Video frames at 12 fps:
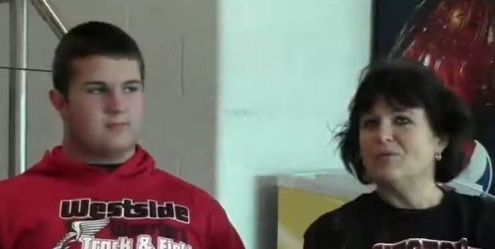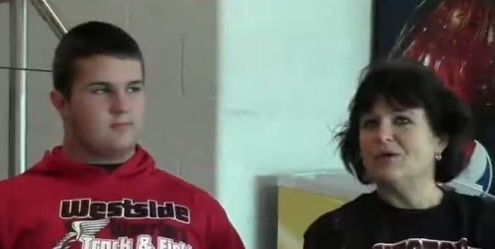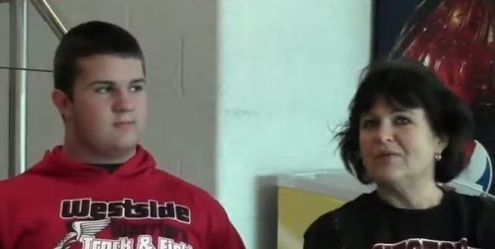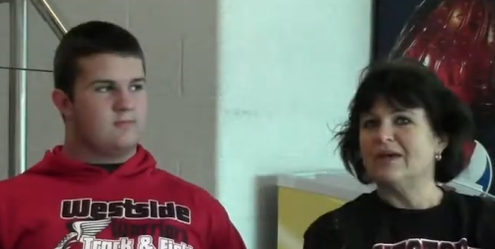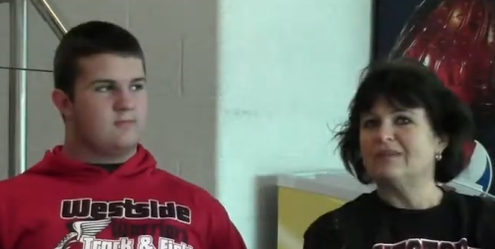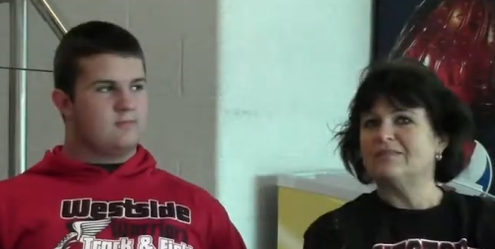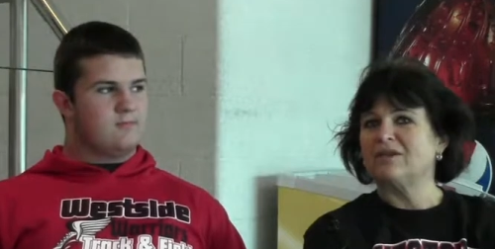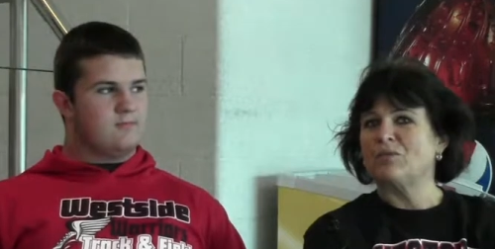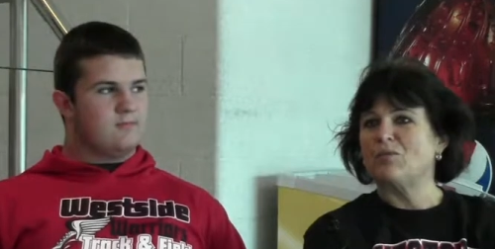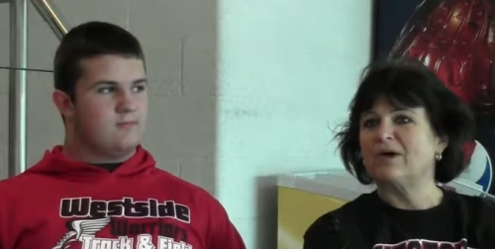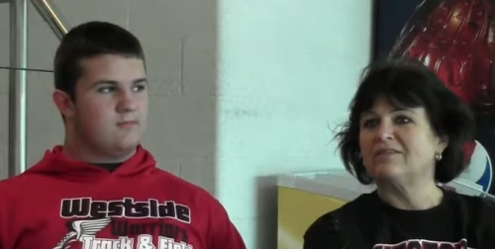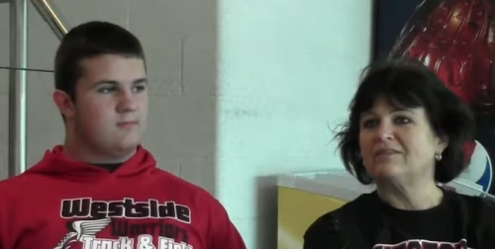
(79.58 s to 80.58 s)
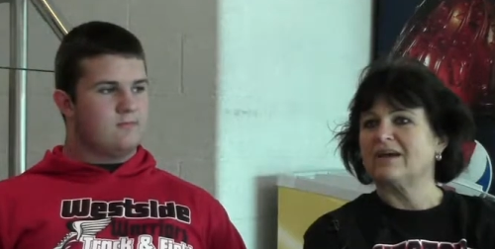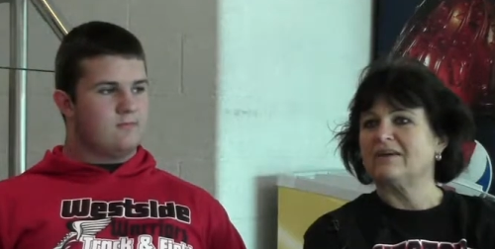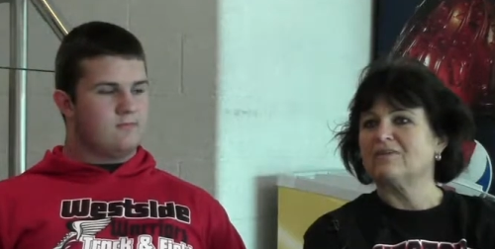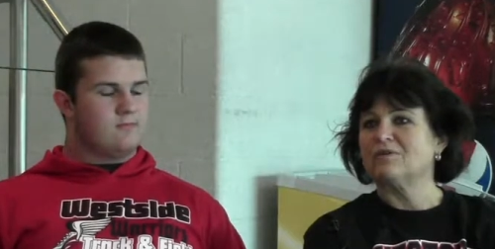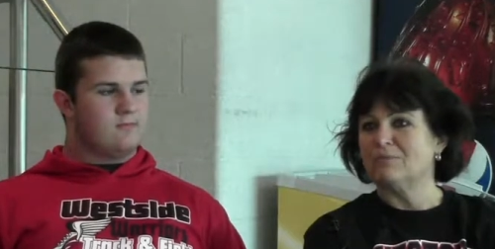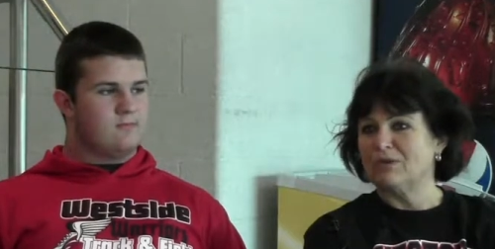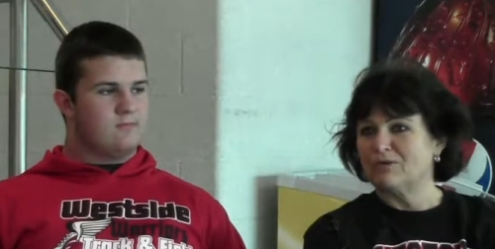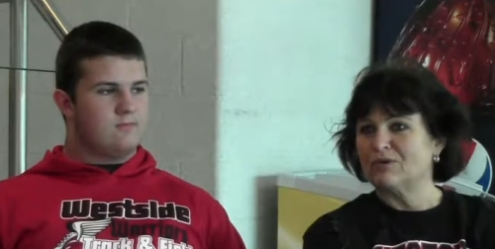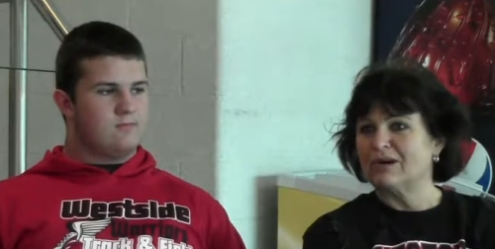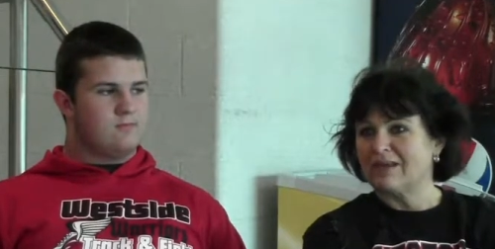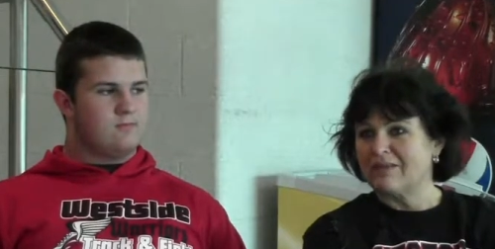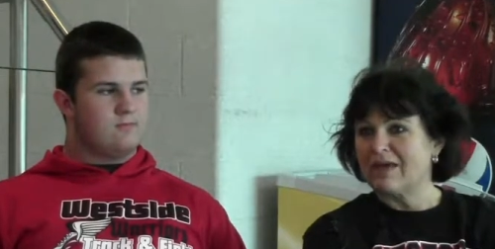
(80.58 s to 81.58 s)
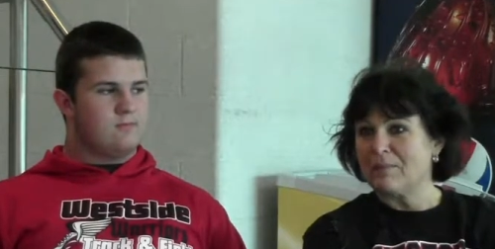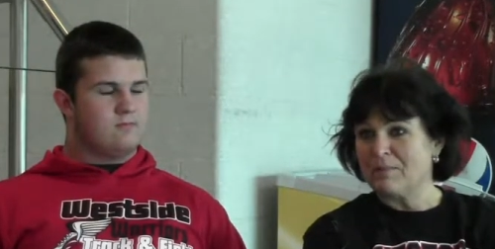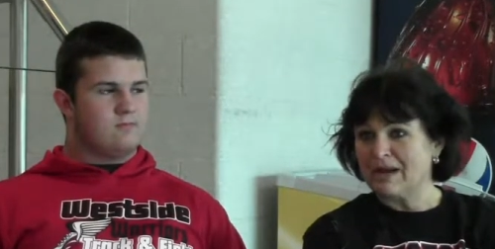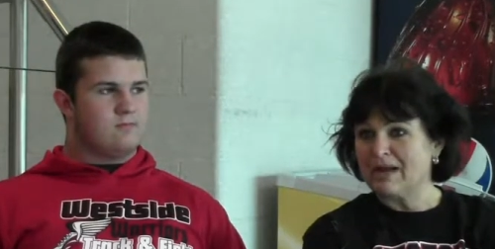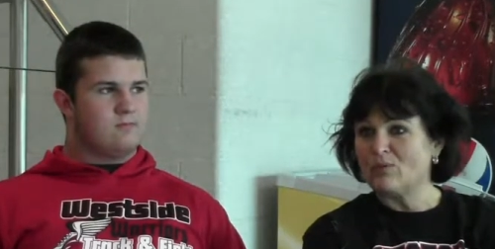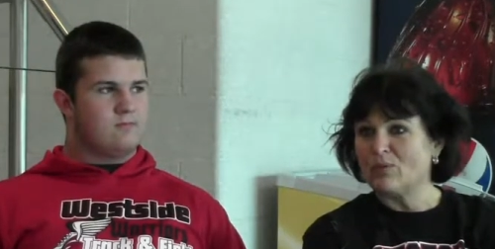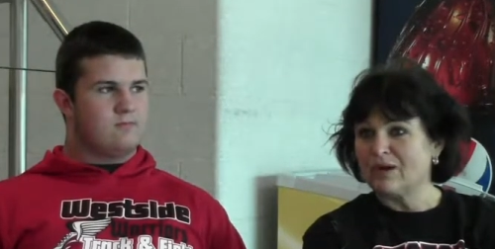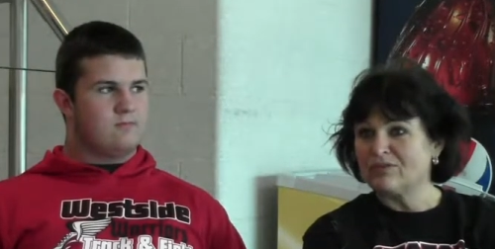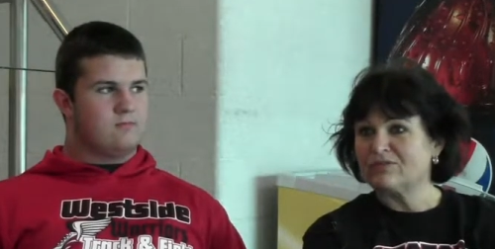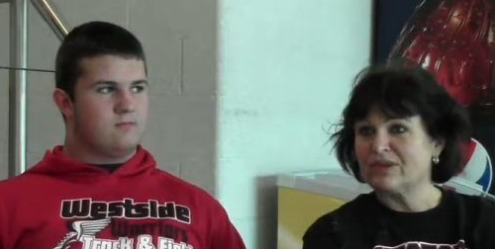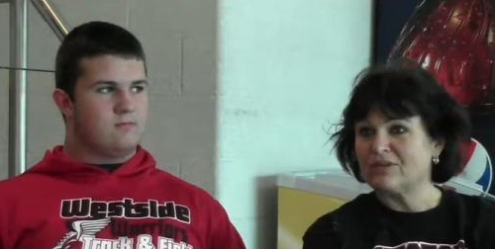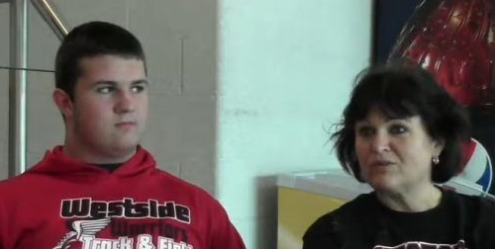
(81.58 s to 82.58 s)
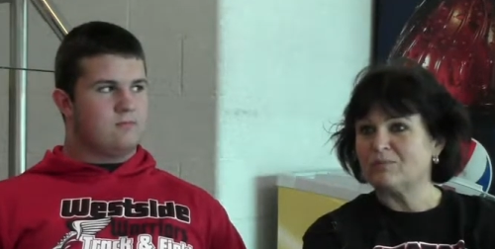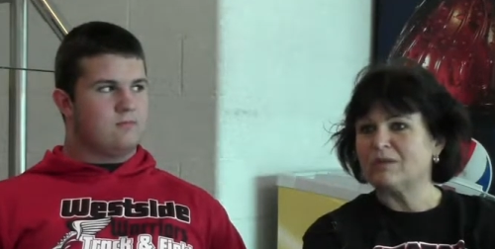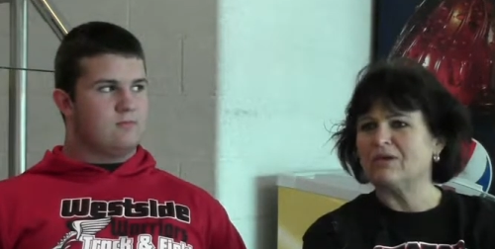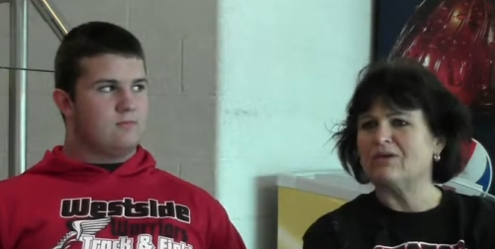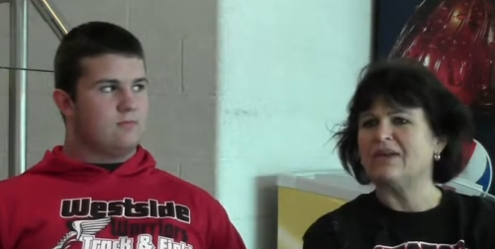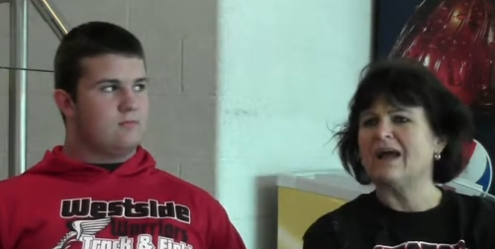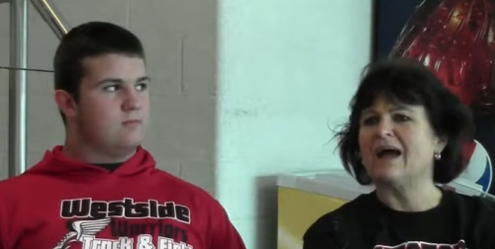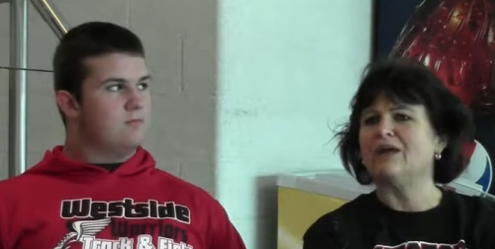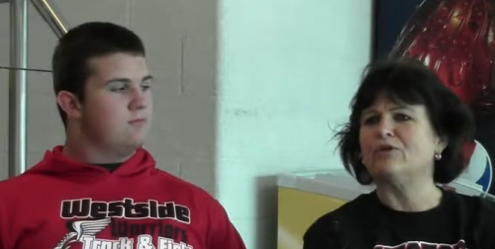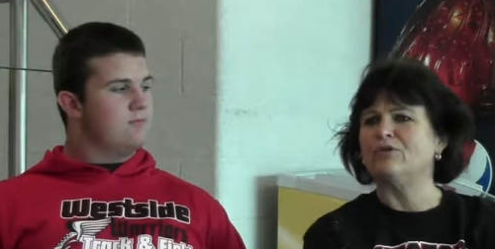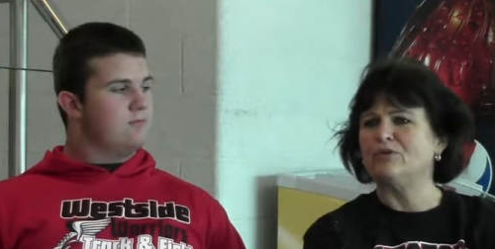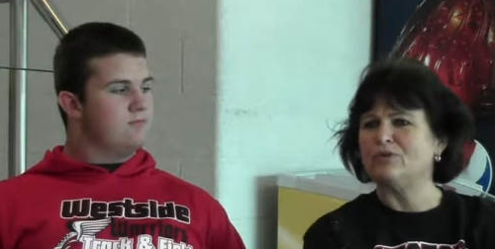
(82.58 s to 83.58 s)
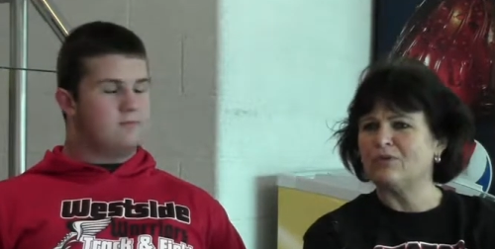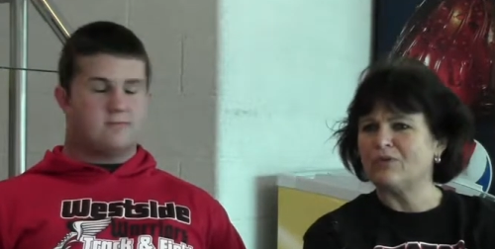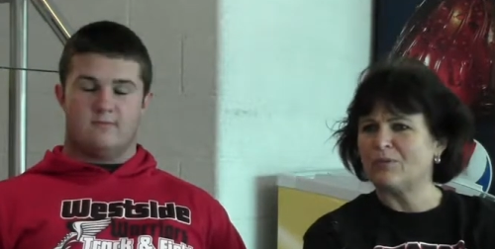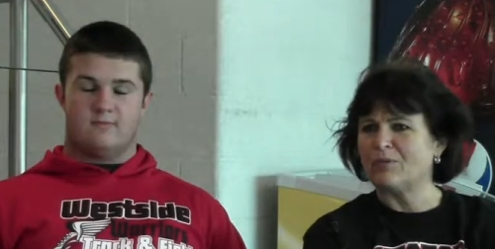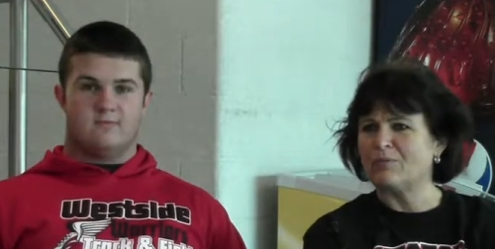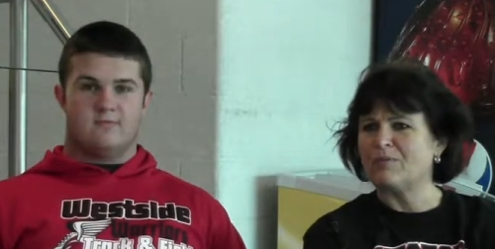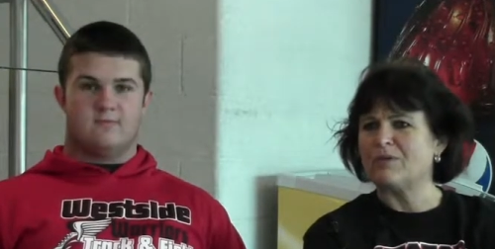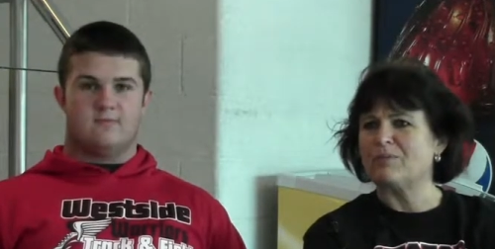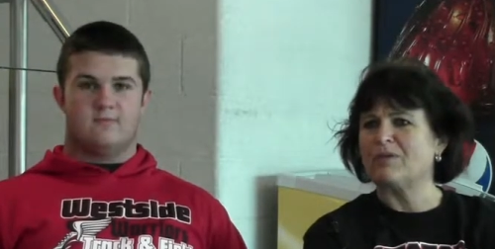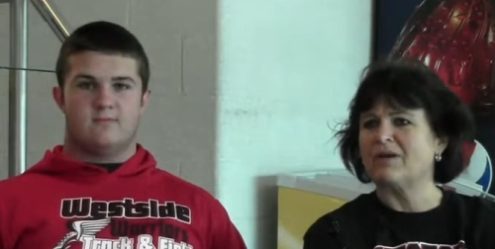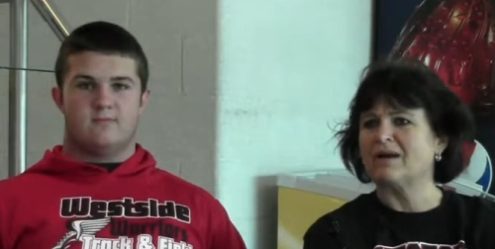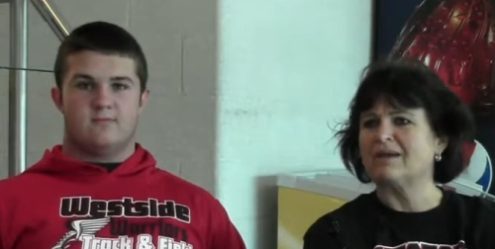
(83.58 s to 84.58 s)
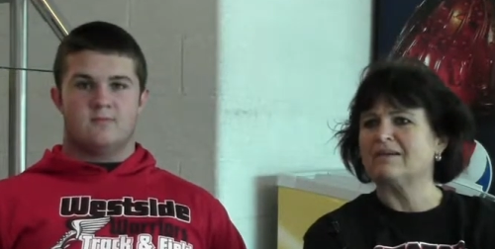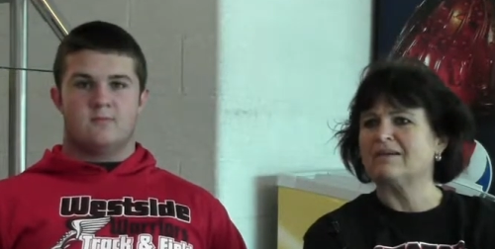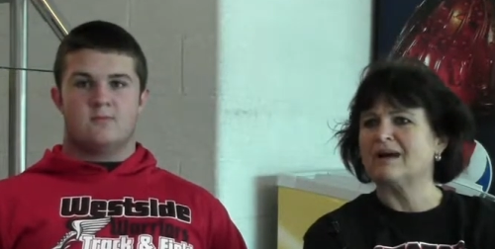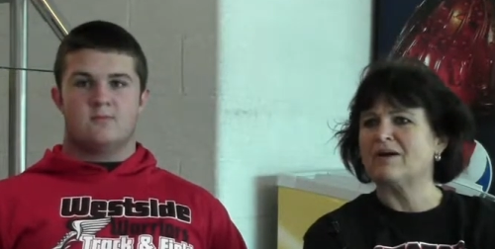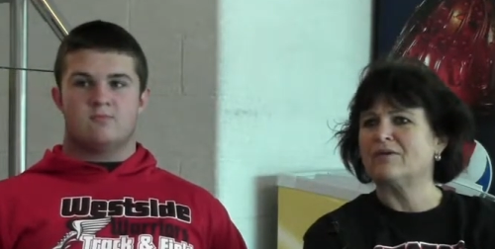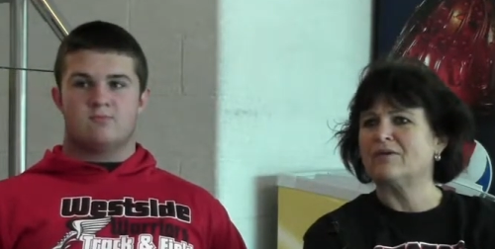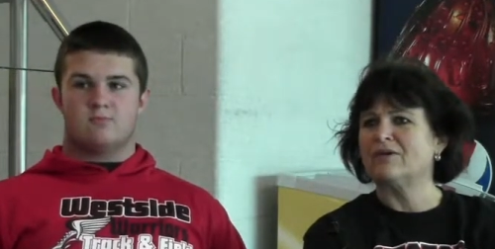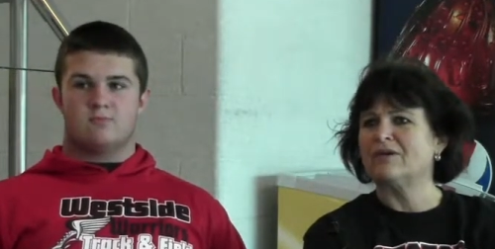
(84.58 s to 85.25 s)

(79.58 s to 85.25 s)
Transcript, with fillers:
Speaker 1: When they say West Side community, they mean West Side community. I knew there were people I could count